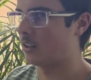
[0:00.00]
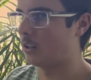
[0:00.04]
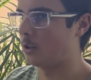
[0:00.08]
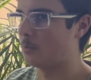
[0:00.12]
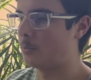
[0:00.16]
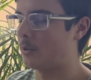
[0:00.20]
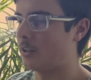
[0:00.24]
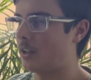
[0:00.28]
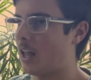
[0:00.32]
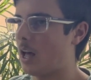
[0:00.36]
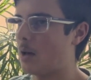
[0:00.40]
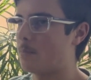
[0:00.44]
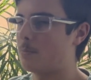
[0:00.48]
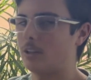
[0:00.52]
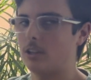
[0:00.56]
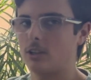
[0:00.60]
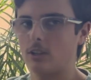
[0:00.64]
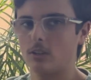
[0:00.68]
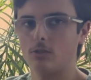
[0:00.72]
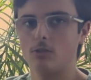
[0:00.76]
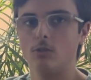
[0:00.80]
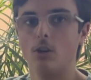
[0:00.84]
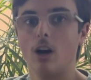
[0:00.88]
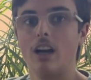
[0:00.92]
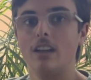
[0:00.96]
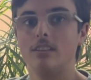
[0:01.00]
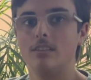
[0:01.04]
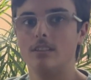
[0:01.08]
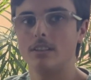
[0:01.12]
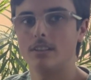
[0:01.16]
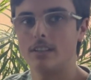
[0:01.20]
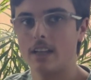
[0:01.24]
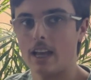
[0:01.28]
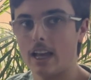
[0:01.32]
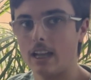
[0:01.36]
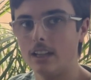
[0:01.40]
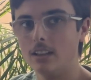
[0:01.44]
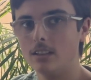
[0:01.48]
little bit of that, but just not as
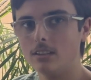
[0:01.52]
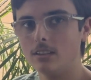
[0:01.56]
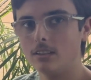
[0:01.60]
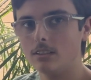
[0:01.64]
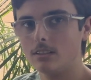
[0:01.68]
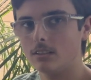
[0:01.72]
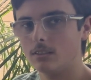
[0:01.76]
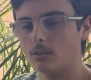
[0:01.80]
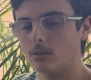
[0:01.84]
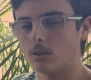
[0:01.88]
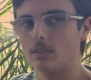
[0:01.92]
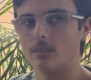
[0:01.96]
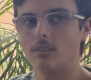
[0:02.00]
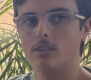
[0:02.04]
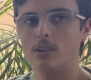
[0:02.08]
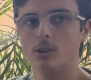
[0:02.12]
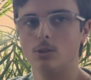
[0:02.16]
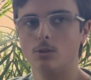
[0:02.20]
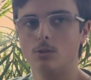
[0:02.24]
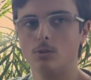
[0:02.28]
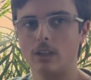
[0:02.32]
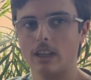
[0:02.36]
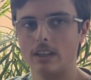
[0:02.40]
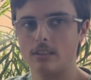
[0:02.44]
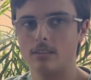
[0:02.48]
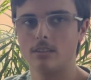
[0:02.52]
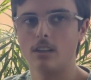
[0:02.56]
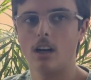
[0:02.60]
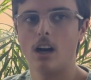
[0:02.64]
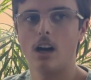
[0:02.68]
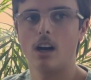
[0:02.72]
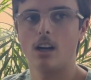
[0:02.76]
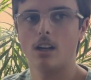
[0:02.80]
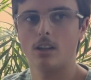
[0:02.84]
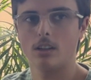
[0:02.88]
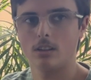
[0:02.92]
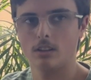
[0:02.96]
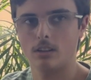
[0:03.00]
intense. So it still gets
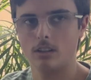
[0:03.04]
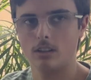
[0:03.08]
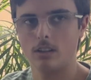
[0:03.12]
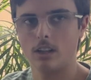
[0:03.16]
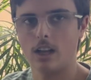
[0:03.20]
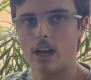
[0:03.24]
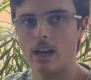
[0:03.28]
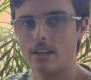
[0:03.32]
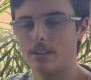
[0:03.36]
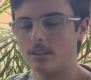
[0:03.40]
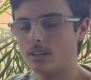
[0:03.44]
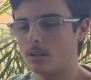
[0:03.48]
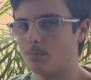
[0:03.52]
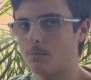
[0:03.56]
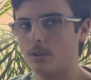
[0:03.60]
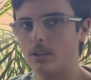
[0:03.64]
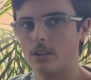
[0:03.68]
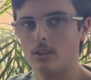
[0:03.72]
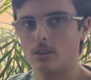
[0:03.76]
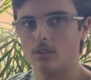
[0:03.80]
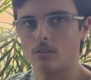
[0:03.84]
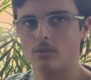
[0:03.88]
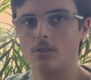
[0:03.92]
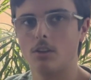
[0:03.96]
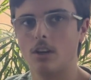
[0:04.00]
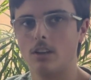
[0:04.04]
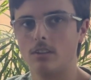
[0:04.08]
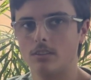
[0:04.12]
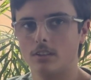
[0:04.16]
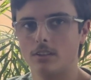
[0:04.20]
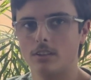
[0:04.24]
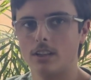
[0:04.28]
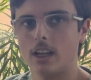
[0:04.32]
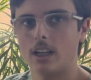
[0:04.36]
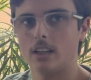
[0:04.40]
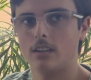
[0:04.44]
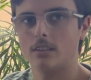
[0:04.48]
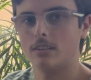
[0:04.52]
darker and lighter, but just not as
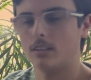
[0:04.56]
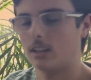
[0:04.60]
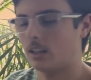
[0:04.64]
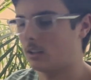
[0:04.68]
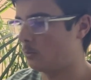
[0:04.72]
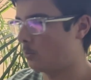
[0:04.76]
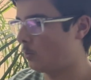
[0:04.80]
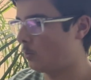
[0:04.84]
intense as